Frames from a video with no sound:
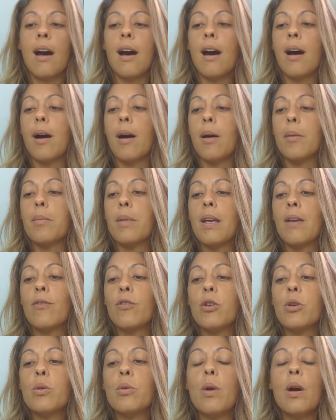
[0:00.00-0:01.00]
If
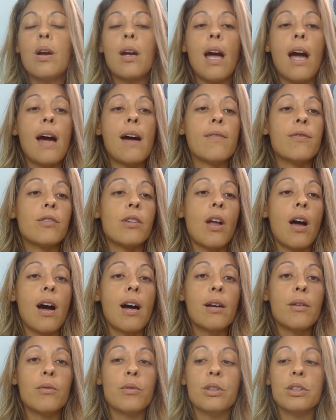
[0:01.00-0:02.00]
you have
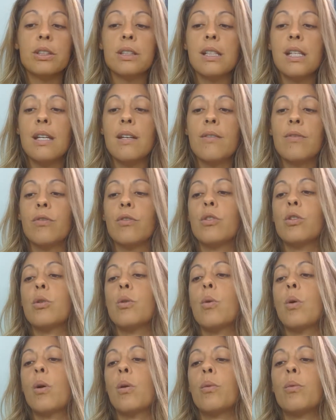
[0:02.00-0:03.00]
not received
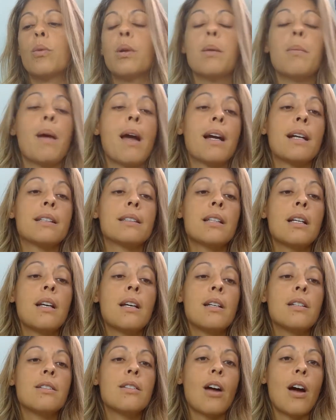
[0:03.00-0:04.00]
your
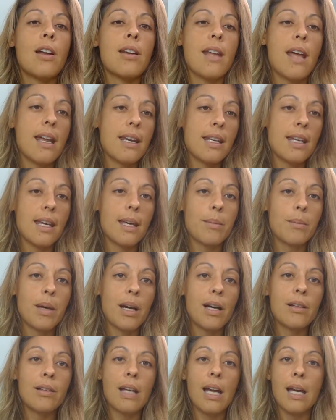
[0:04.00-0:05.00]
remax.net
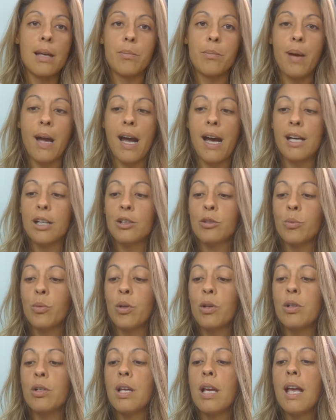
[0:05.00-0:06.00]
email and
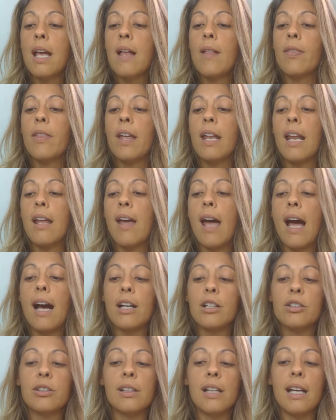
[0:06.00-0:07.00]
password, then
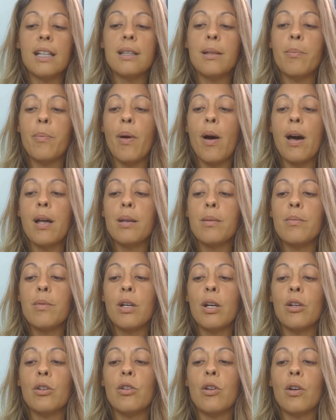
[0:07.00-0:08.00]
actually at the bottom
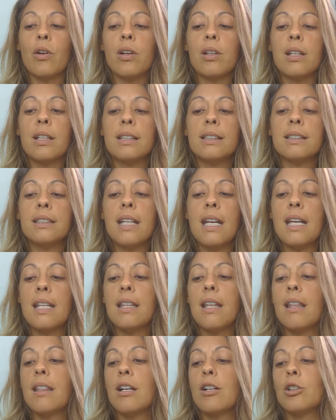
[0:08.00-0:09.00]
there, you're going to see
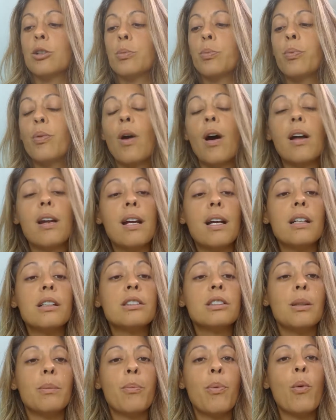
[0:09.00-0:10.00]
that there's product
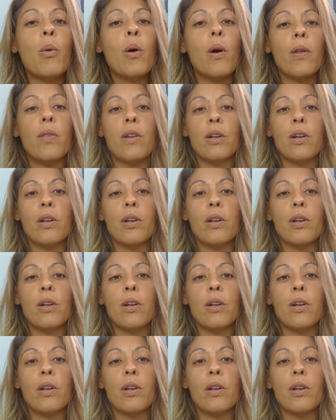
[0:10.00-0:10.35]
support.